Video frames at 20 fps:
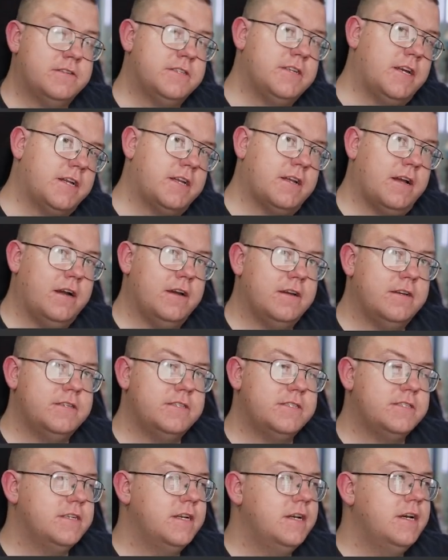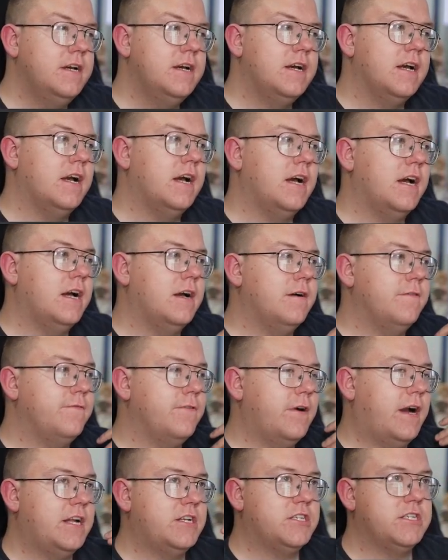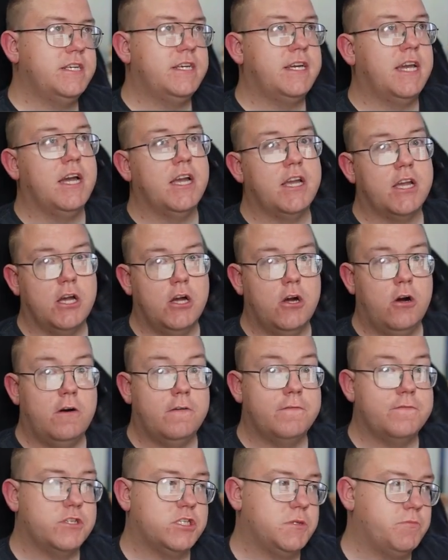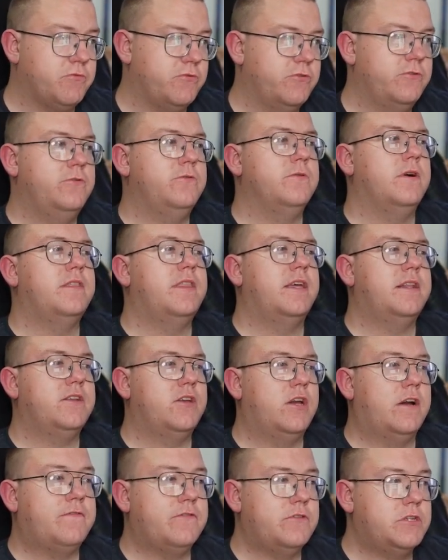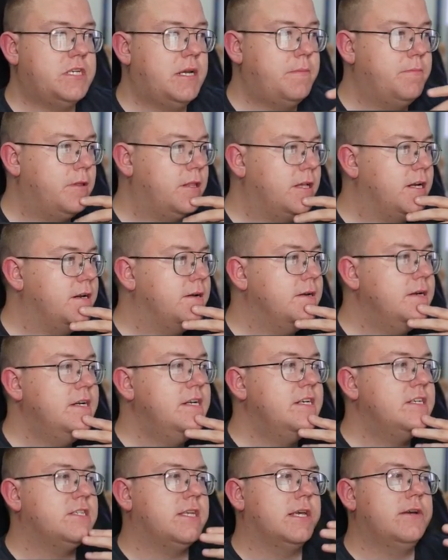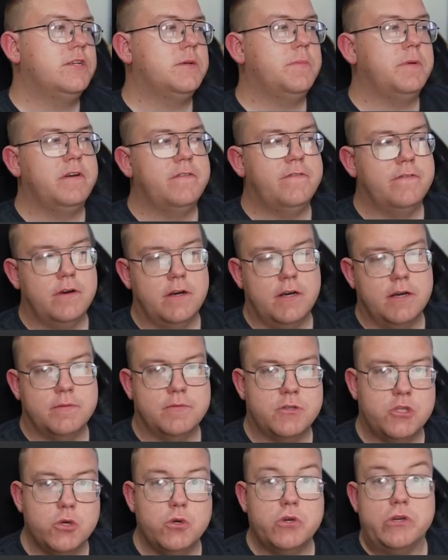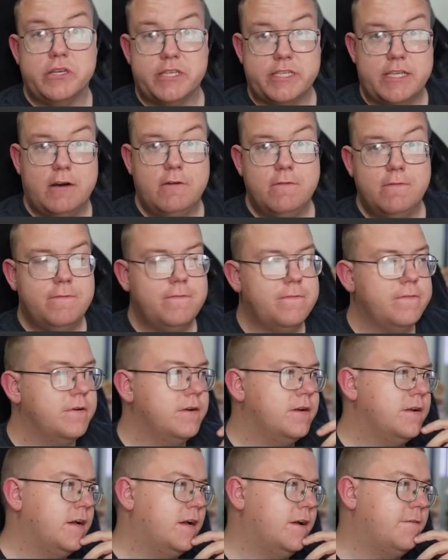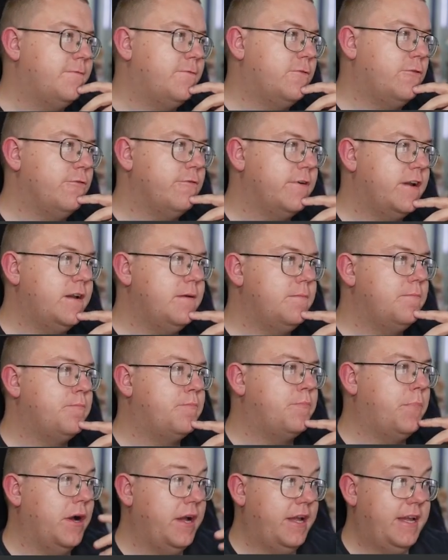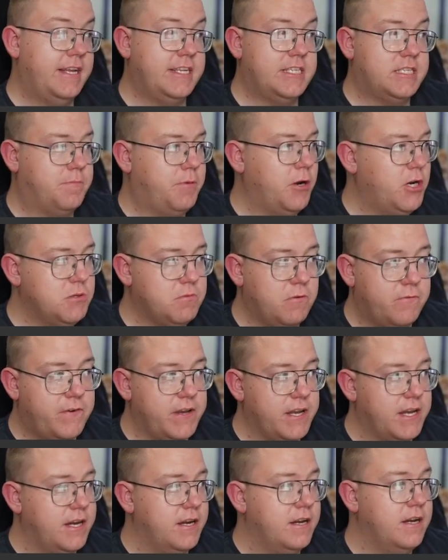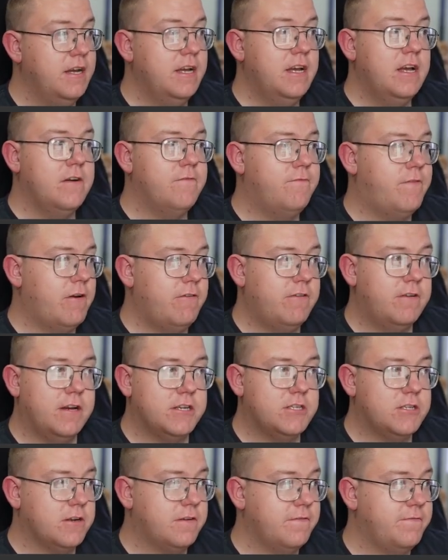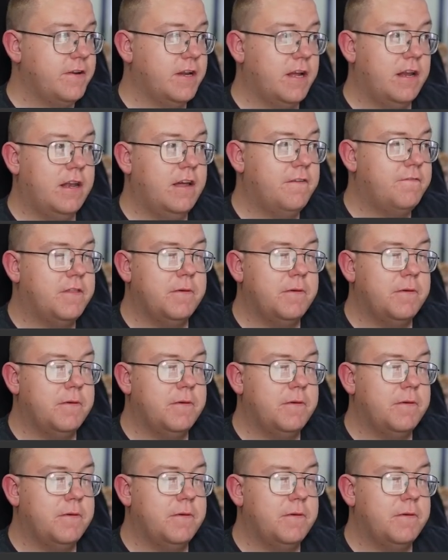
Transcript: cutters, for actually getting her off the sprue, and then you have to assemble her. So there's a bit of a do-it-yourself for it, but it's a posable figure. Very nice looking figure. I love the